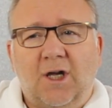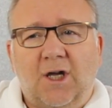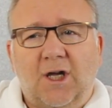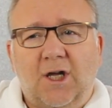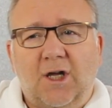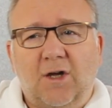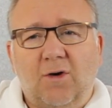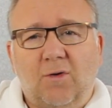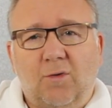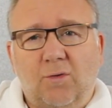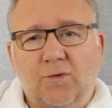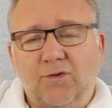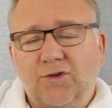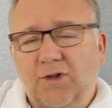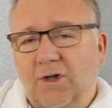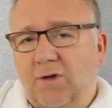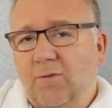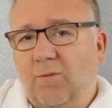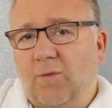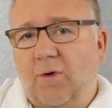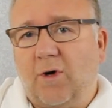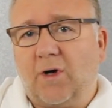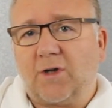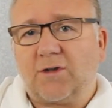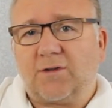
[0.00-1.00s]
It also
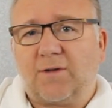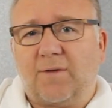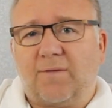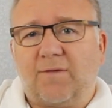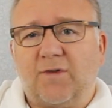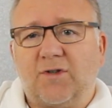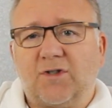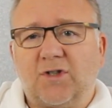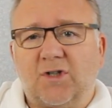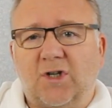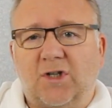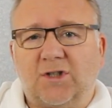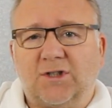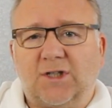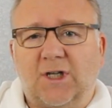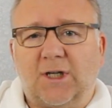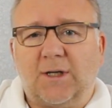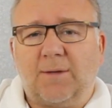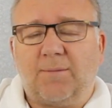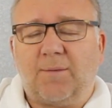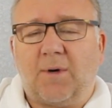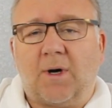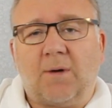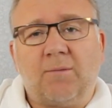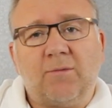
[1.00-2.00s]
works if there's an IT
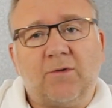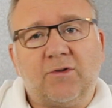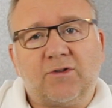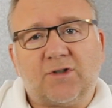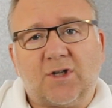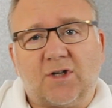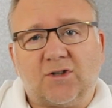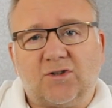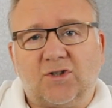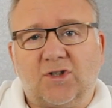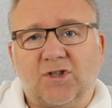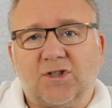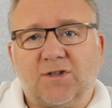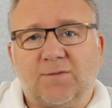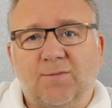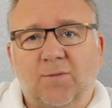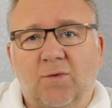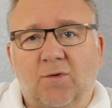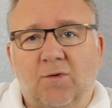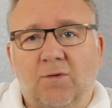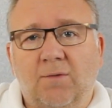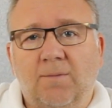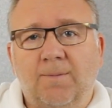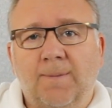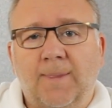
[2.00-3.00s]
department that's actually
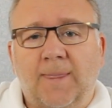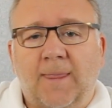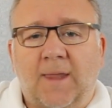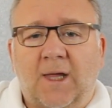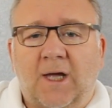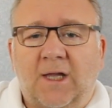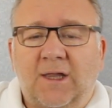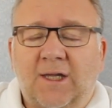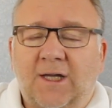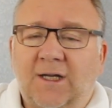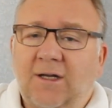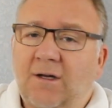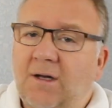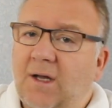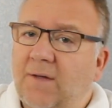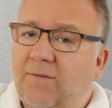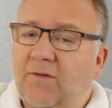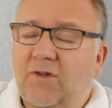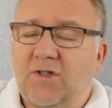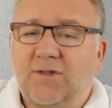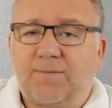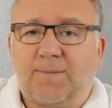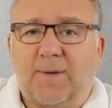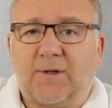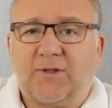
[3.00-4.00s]
small and they don't have the
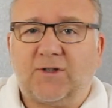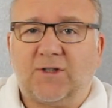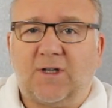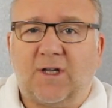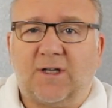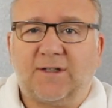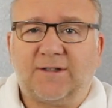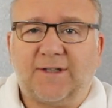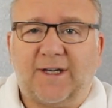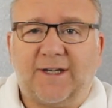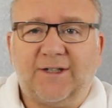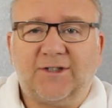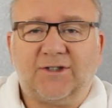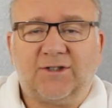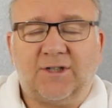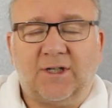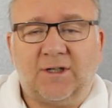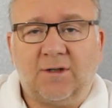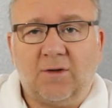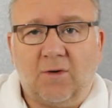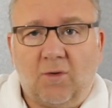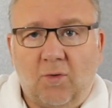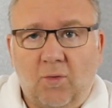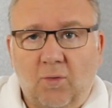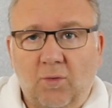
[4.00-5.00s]
specialisation
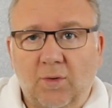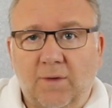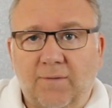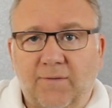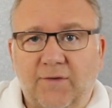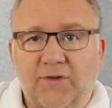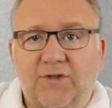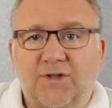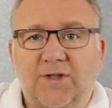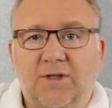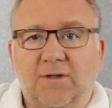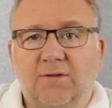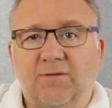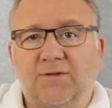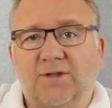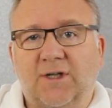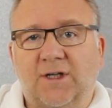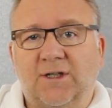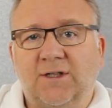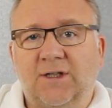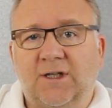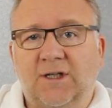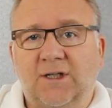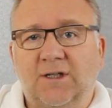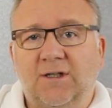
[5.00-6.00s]
in all of the skills they
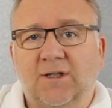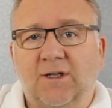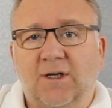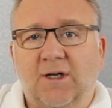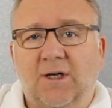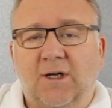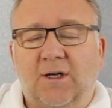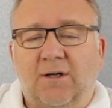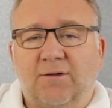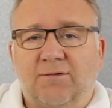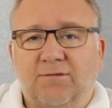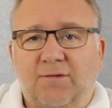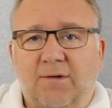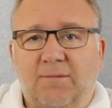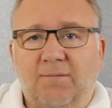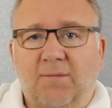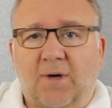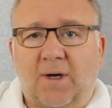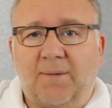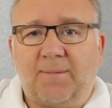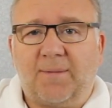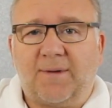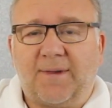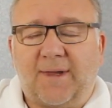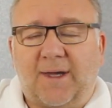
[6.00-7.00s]
need. So it
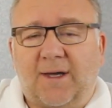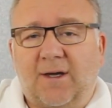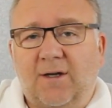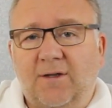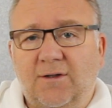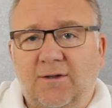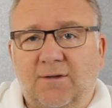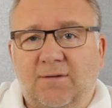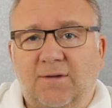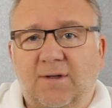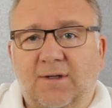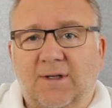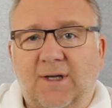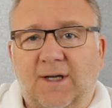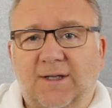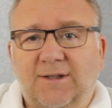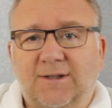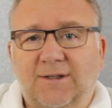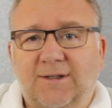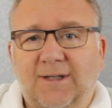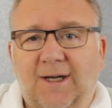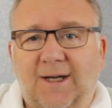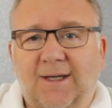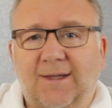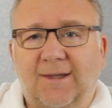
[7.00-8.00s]
might be they can do the
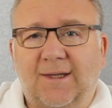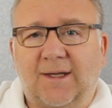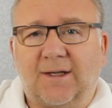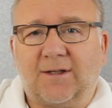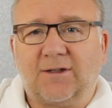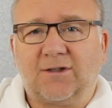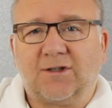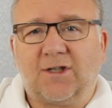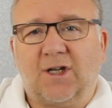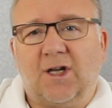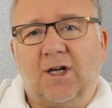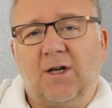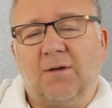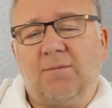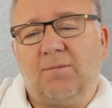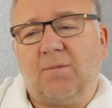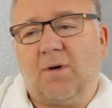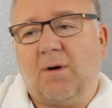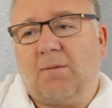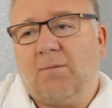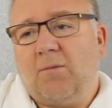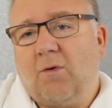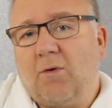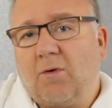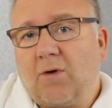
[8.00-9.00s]
day-to-day things, but
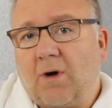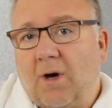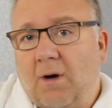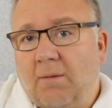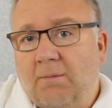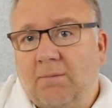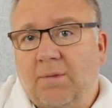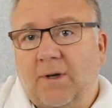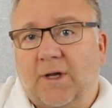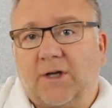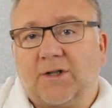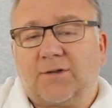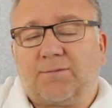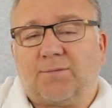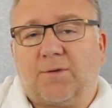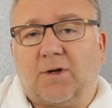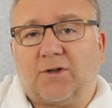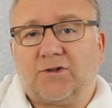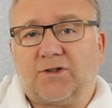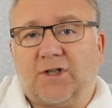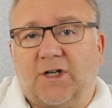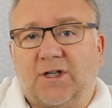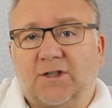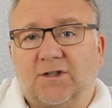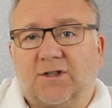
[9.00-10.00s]
a more complex
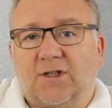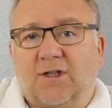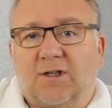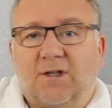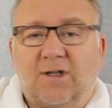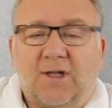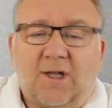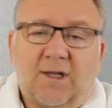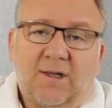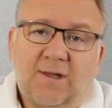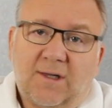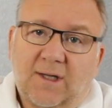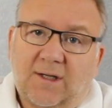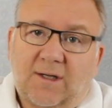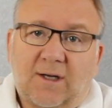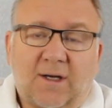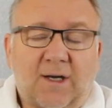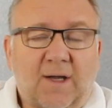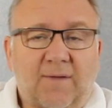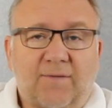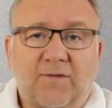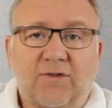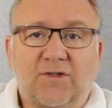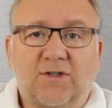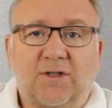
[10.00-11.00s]
project, then they don't
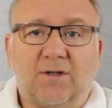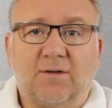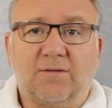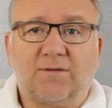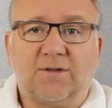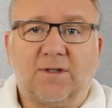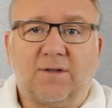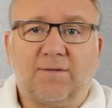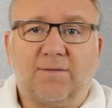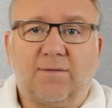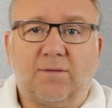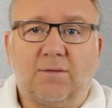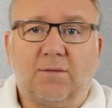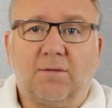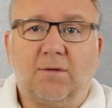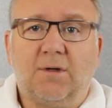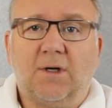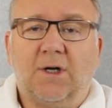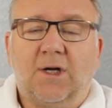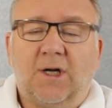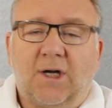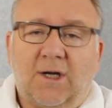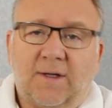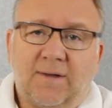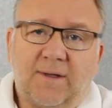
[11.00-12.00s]
have the skill set for,
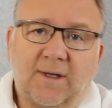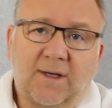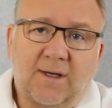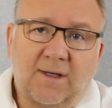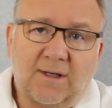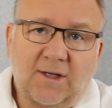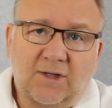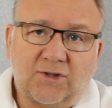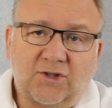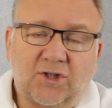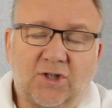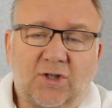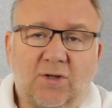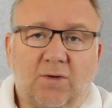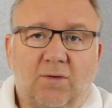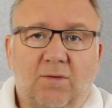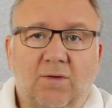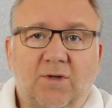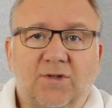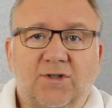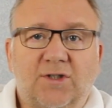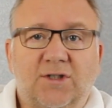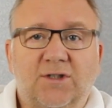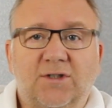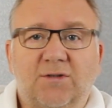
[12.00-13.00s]
and they can actually call
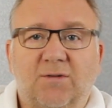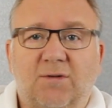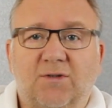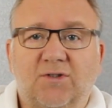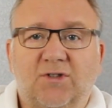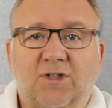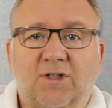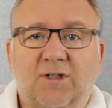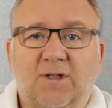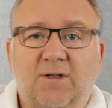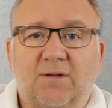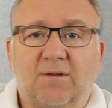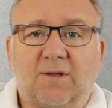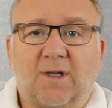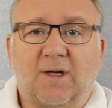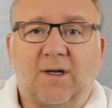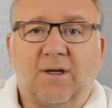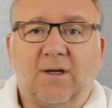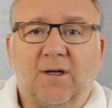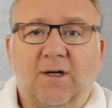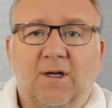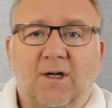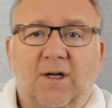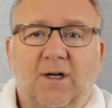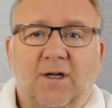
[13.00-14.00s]
us in to actually do that.
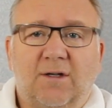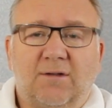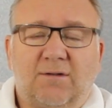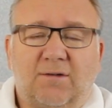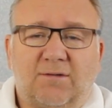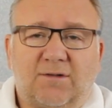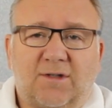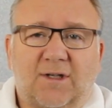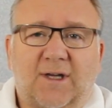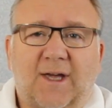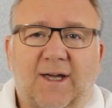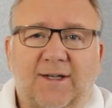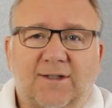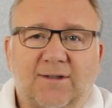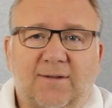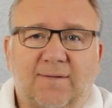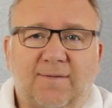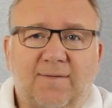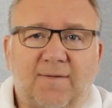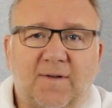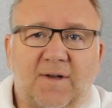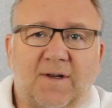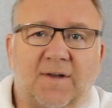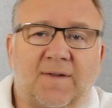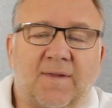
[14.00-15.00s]
So it's a case of
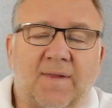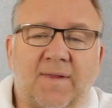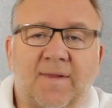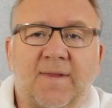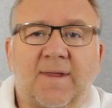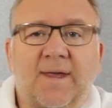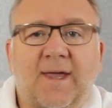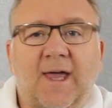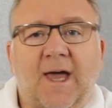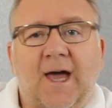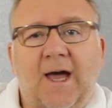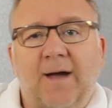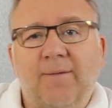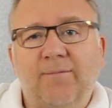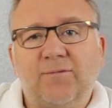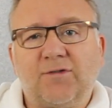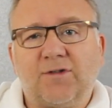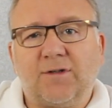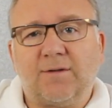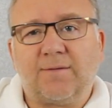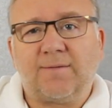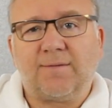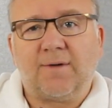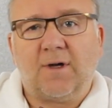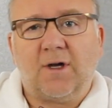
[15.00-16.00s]
filling in the gaps
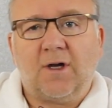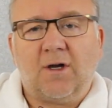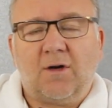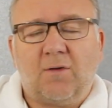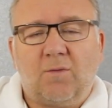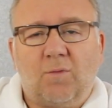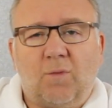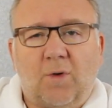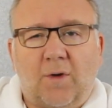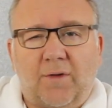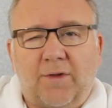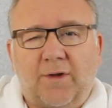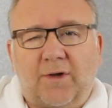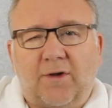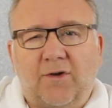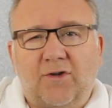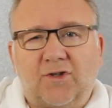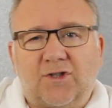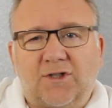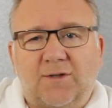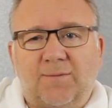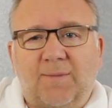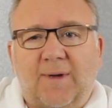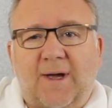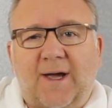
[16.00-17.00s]
of what the
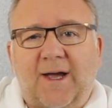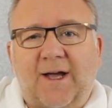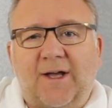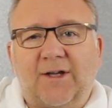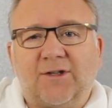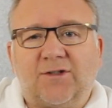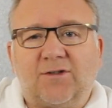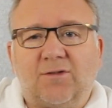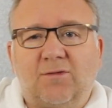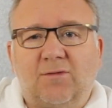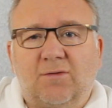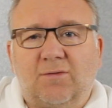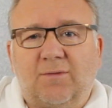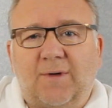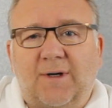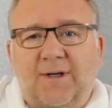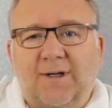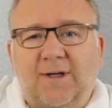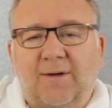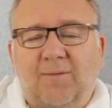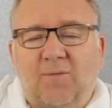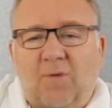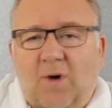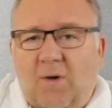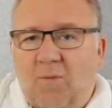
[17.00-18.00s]
customer has already
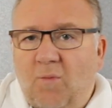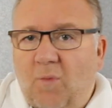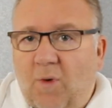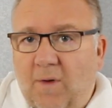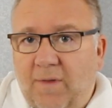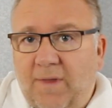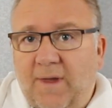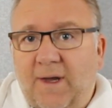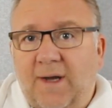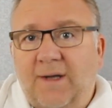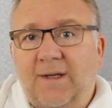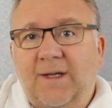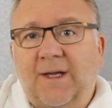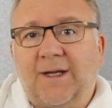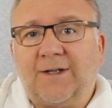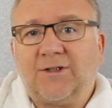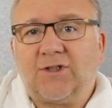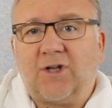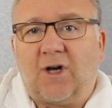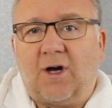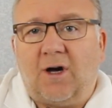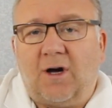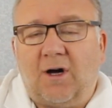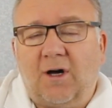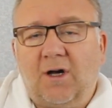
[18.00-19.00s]
and what their needs
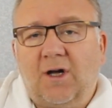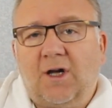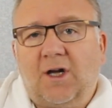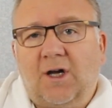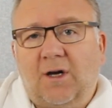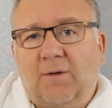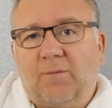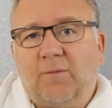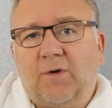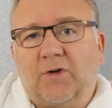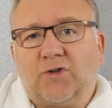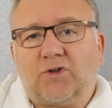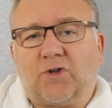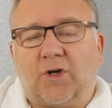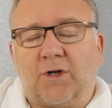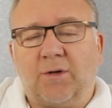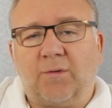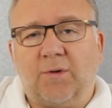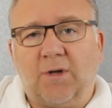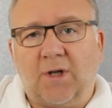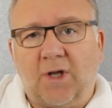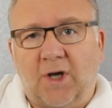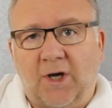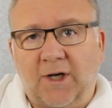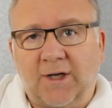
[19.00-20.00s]
are. We're trying to
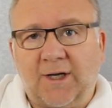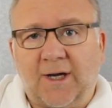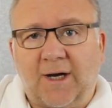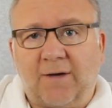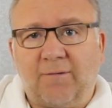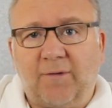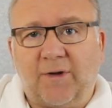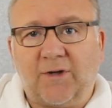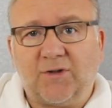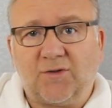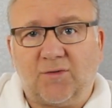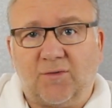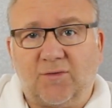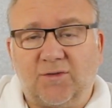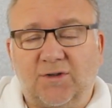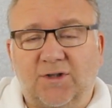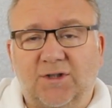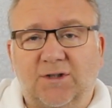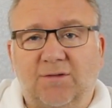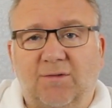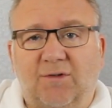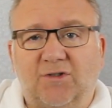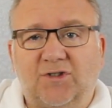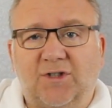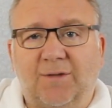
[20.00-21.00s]
align our
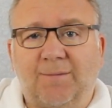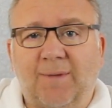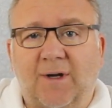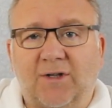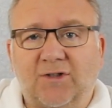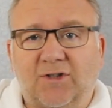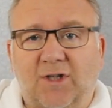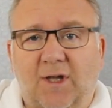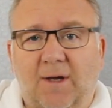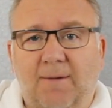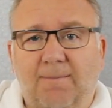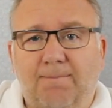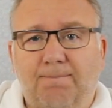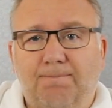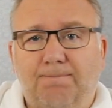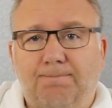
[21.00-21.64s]
resources to actually match that.